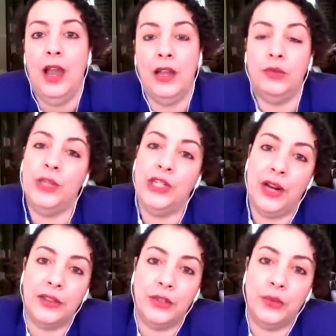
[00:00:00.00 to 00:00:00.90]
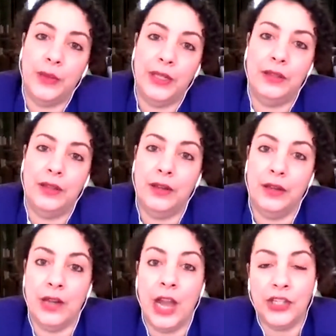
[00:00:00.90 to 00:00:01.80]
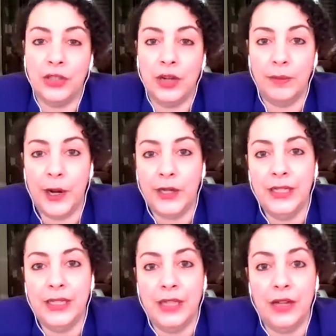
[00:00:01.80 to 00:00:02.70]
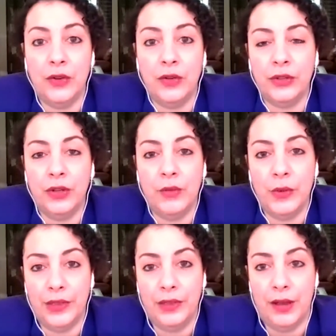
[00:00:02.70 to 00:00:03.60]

And we shared it with the national parties and also with